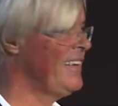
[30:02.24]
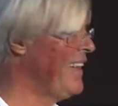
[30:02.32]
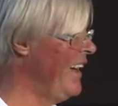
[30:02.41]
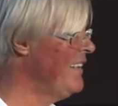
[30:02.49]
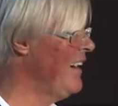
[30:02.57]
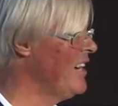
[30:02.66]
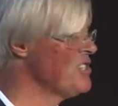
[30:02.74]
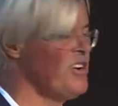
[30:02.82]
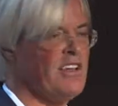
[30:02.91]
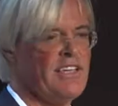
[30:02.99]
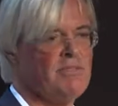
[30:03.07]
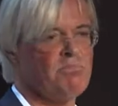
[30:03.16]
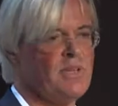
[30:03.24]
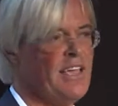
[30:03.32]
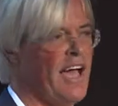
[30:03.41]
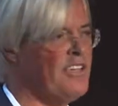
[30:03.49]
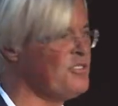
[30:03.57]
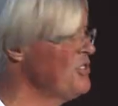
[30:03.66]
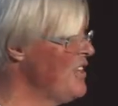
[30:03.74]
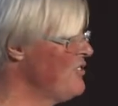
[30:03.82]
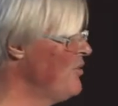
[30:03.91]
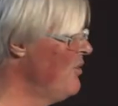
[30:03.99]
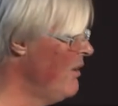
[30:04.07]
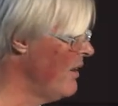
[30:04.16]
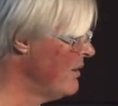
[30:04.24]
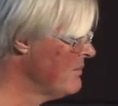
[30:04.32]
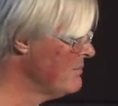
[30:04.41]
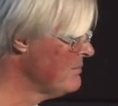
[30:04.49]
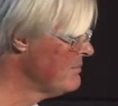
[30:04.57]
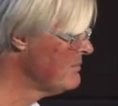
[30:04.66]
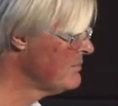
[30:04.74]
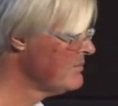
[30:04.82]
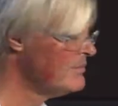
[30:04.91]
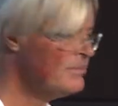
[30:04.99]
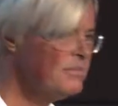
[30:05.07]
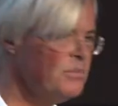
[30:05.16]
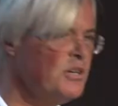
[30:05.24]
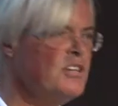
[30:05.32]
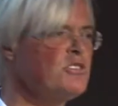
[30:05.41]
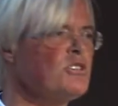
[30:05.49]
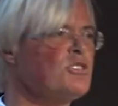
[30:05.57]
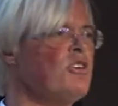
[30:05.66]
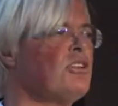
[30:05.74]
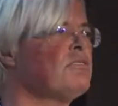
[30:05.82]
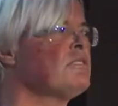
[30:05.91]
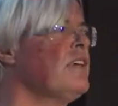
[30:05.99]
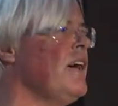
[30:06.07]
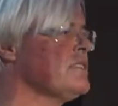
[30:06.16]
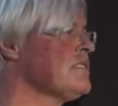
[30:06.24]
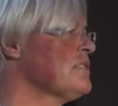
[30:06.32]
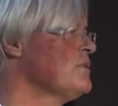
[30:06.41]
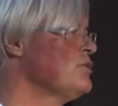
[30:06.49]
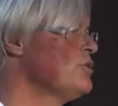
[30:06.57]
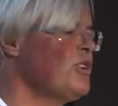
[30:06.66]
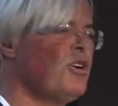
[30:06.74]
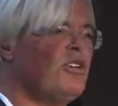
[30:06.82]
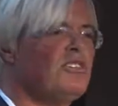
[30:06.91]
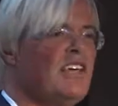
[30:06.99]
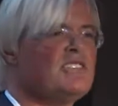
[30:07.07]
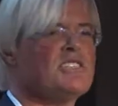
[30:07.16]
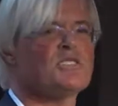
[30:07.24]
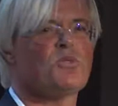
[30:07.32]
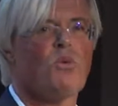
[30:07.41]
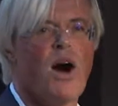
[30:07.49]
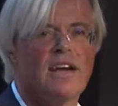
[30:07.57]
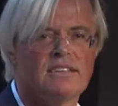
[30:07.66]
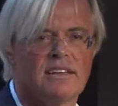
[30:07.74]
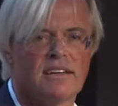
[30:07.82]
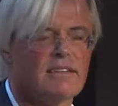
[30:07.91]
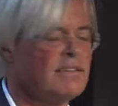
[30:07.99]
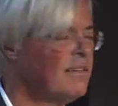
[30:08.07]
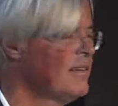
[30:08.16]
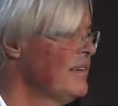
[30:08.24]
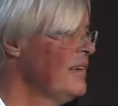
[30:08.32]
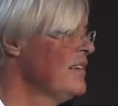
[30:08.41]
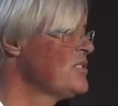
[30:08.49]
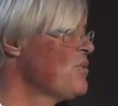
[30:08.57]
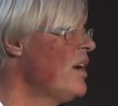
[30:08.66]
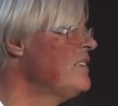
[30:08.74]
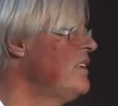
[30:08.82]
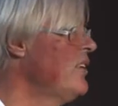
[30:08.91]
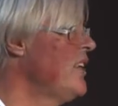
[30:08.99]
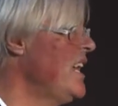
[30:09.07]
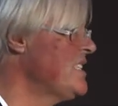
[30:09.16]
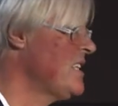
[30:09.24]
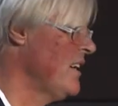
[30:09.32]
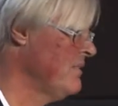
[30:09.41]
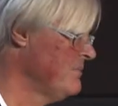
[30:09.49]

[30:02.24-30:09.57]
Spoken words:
can actually be as good as you are. But there is a second test. The second test is writing an essay.